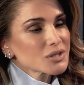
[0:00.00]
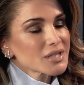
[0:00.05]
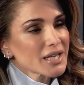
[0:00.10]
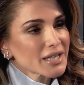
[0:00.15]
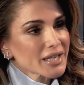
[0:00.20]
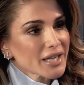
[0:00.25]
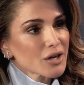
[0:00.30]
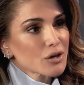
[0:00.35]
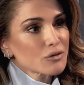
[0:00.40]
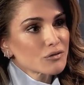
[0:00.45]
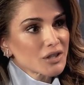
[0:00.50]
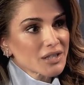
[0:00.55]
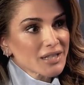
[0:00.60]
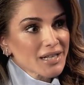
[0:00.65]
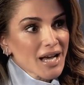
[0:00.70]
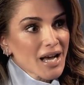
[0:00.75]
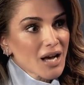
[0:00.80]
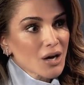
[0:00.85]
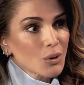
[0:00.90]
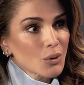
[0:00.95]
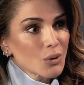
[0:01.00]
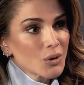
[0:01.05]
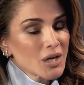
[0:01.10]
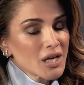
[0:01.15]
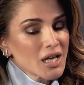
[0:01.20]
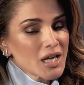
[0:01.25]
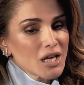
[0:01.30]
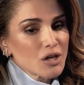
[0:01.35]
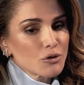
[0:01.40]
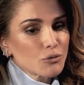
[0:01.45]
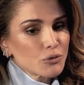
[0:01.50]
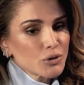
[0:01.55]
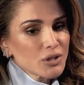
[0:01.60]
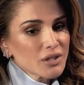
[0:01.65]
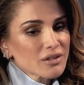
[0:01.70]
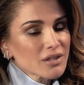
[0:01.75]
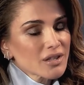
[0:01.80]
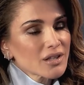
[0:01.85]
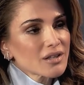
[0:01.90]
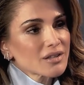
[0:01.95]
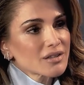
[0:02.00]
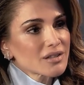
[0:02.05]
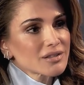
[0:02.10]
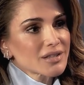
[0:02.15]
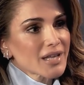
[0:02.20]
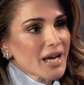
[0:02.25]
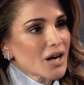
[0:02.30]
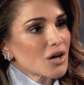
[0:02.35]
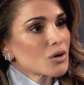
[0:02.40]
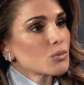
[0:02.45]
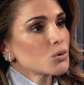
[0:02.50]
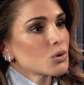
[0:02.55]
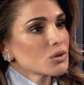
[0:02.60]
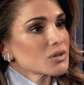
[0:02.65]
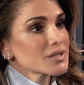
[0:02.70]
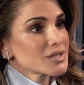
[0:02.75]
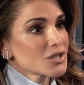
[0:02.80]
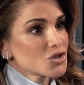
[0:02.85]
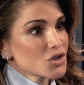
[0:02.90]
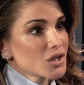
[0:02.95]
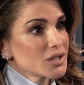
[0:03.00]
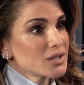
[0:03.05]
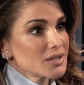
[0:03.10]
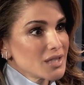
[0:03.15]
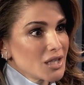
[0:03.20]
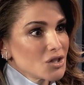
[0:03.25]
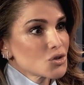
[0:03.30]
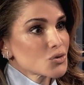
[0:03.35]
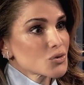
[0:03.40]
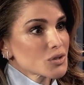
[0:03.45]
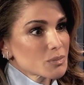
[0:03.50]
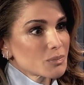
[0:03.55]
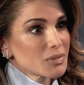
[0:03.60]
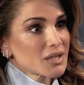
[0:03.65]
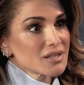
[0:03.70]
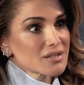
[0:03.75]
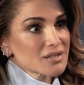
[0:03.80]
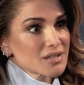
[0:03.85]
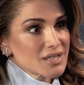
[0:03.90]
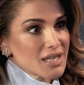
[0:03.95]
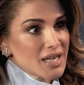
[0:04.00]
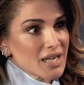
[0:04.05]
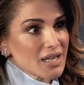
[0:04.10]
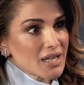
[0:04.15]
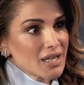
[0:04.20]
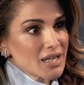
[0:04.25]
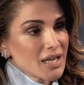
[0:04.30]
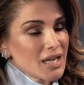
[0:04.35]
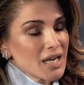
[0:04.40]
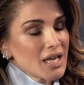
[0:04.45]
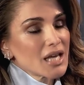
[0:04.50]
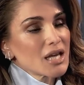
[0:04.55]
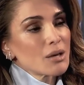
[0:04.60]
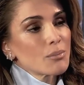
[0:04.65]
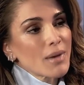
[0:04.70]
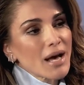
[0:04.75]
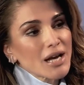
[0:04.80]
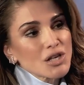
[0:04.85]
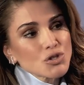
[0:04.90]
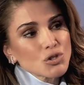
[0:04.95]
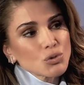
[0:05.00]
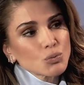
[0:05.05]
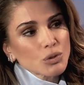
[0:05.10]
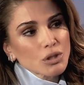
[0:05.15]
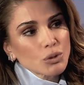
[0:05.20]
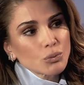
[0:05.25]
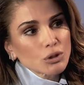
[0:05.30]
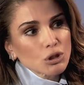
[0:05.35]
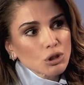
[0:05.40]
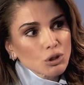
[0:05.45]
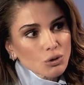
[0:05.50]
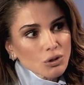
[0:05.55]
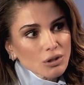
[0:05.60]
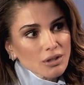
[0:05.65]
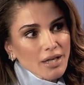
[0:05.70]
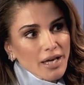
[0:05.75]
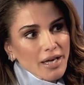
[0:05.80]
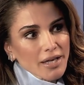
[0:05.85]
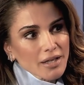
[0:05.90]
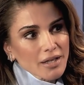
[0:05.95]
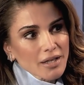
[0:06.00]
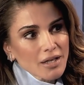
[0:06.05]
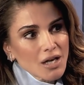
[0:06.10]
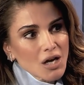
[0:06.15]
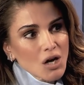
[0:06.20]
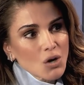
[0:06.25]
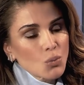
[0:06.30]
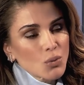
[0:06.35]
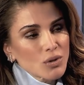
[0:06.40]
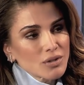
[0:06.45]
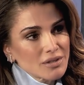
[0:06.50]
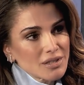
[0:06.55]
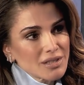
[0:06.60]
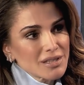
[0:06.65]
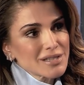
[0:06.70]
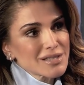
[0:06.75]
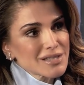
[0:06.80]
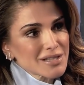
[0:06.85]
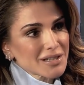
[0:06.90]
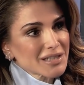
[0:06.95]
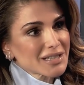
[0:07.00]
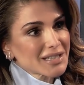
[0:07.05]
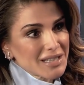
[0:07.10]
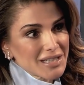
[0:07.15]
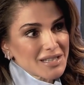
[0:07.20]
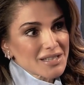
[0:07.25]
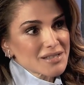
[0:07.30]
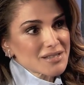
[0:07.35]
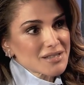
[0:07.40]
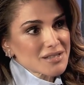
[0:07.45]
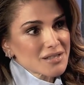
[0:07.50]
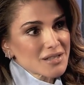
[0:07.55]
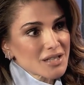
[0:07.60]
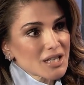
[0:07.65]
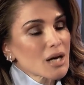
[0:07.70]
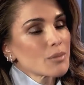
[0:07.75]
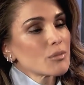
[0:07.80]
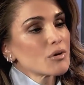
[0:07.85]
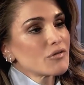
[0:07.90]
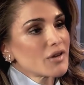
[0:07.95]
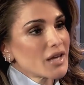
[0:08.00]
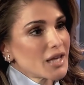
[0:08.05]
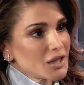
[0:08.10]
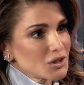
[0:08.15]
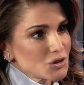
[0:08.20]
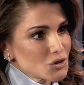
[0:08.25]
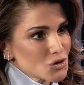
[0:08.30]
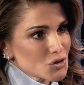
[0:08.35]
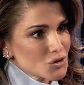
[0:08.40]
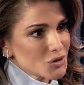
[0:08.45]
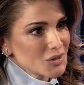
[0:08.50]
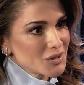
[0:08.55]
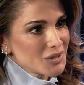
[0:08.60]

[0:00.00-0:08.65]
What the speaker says: take care of it now, if we think that the Arab world is a dangerous place today, imagine what it would look like when these young kids come of age.